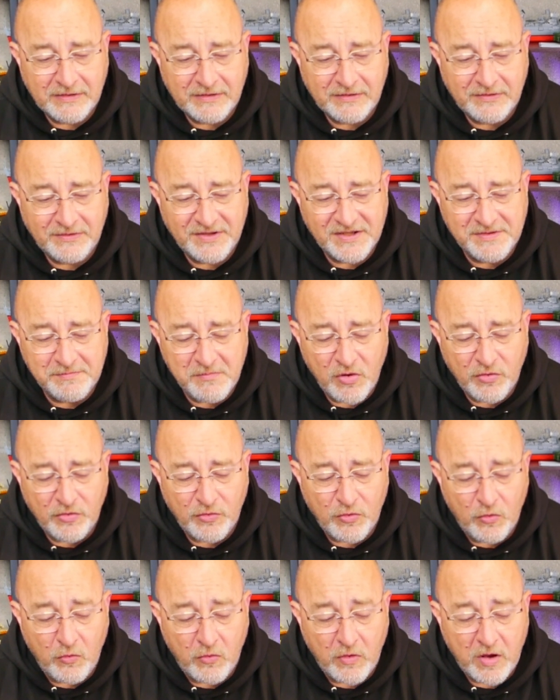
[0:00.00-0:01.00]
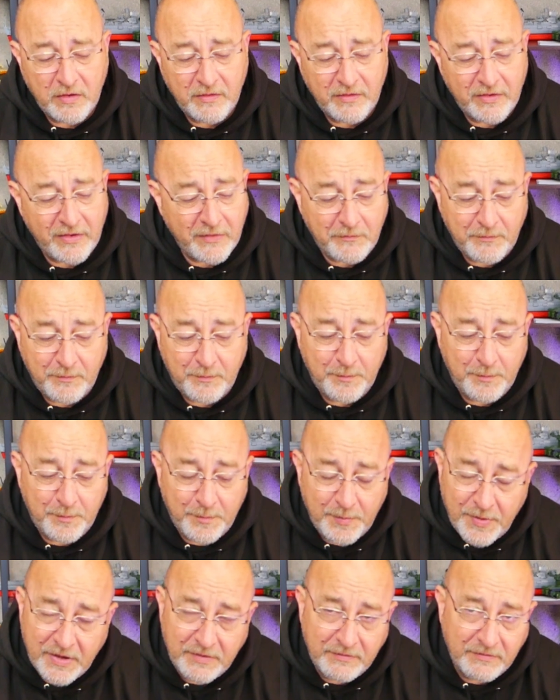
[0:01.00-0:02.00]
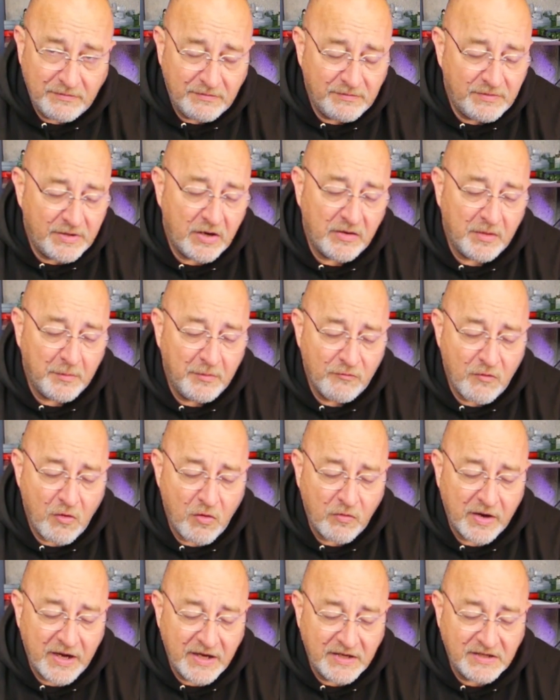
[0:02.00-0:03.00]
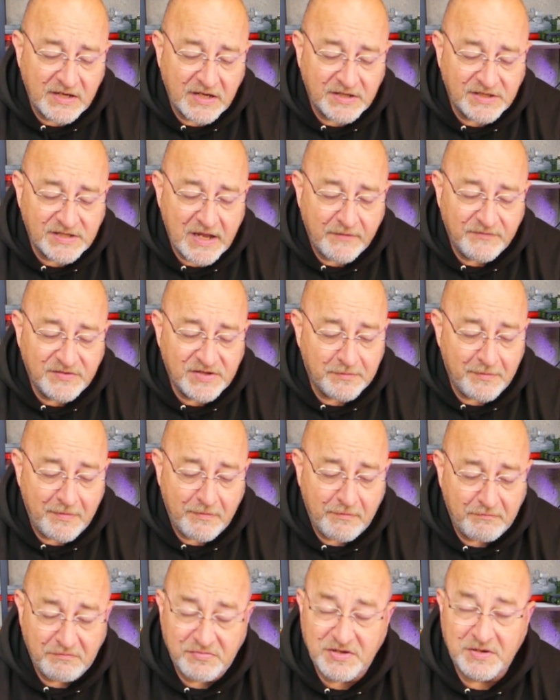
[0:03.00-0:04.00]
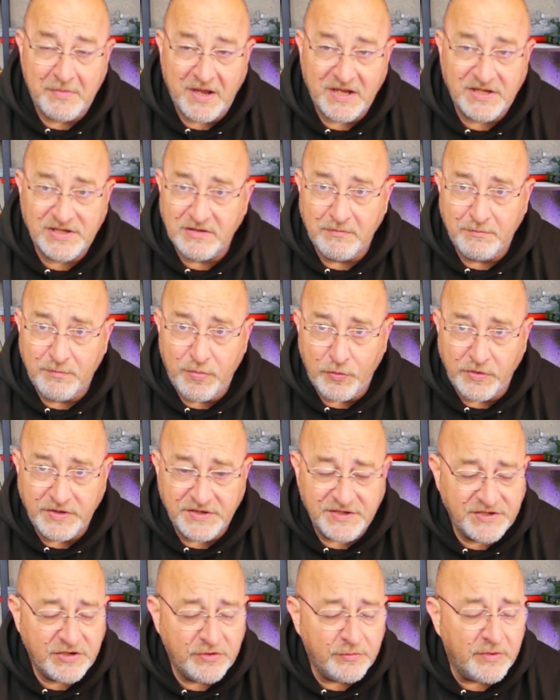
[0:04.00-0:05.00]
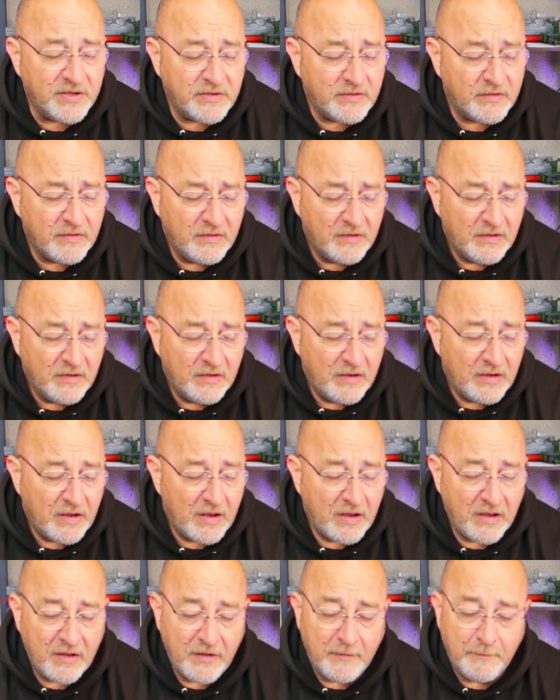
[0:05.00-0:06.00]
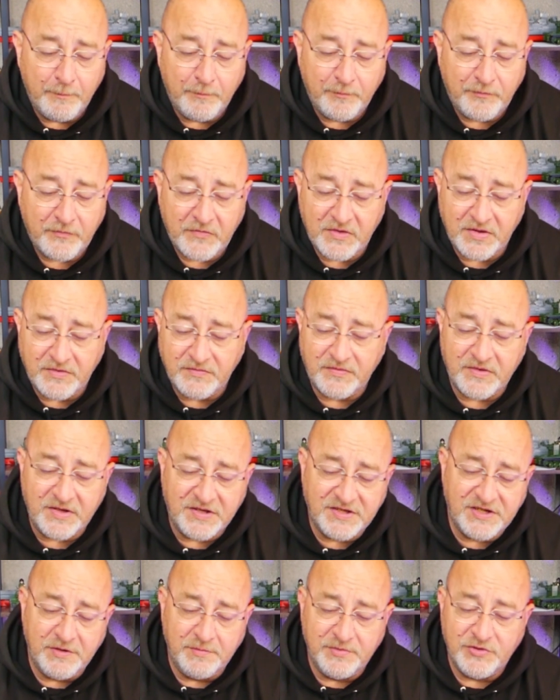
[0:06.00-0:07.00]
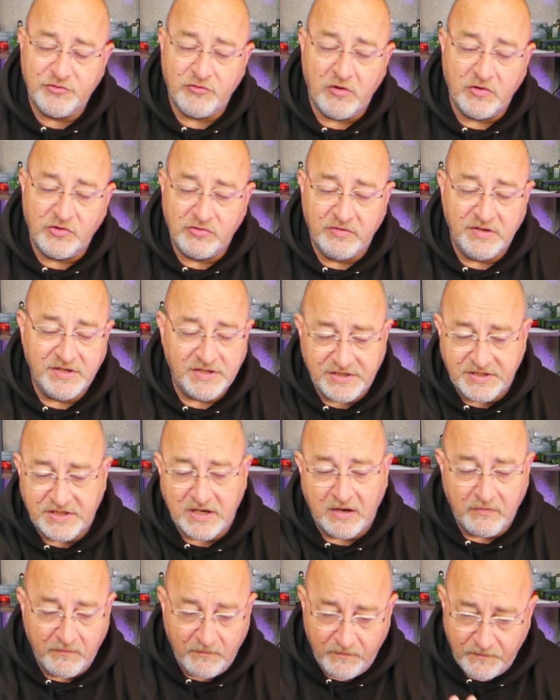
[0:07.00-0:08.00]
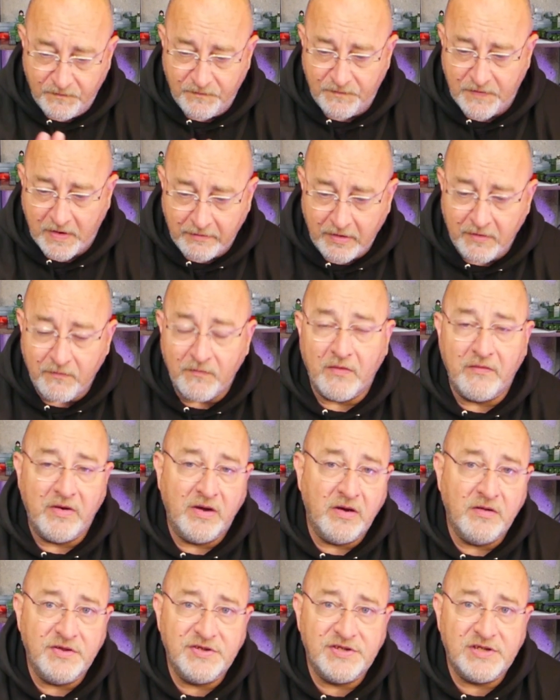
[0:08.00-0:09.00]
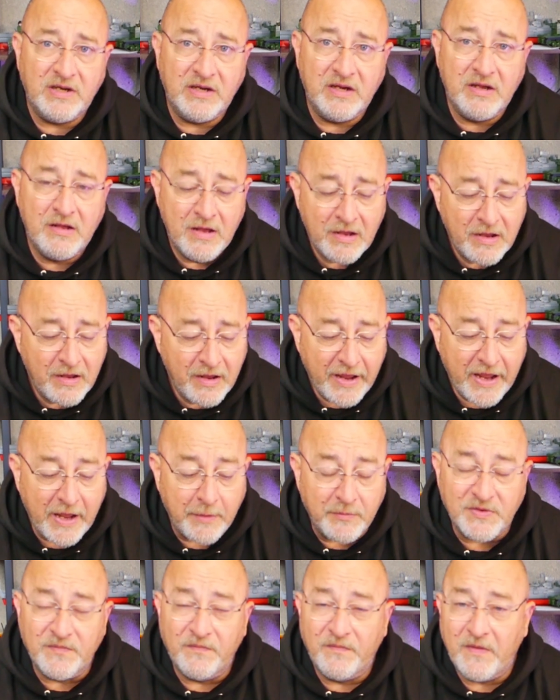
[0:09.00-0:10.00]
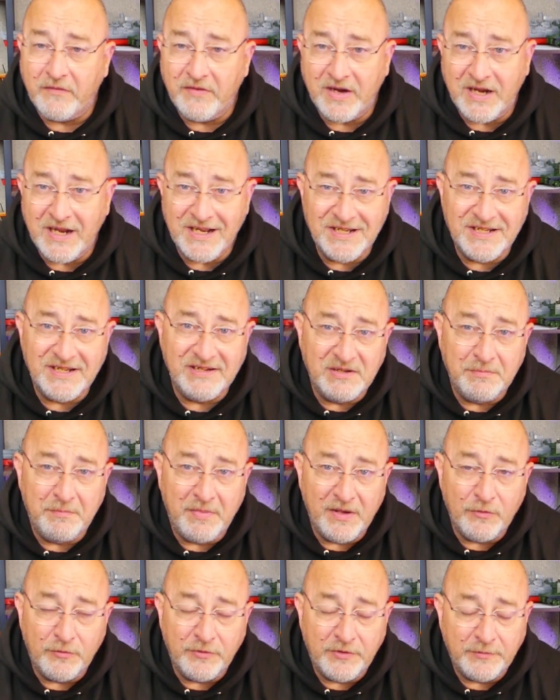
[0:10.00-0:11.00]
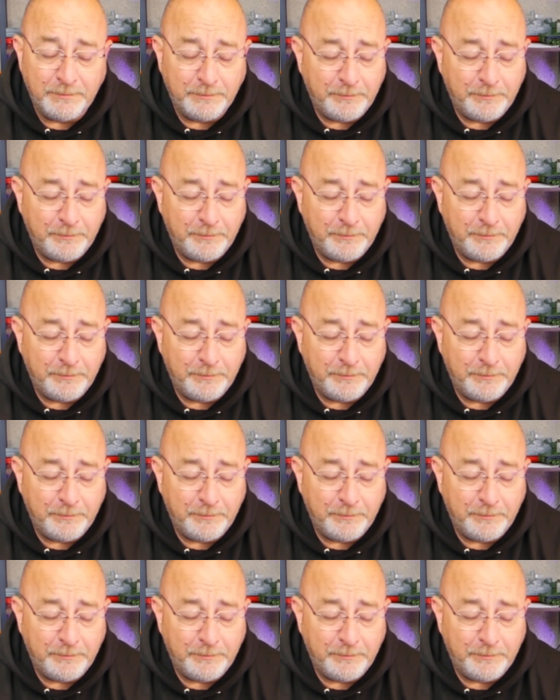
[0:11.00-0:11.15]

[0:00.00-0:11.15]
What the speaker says: this model, but don't get me wrong, it does have some excellent points to it. This superstructure is done very, very nicely. It was very easy to build,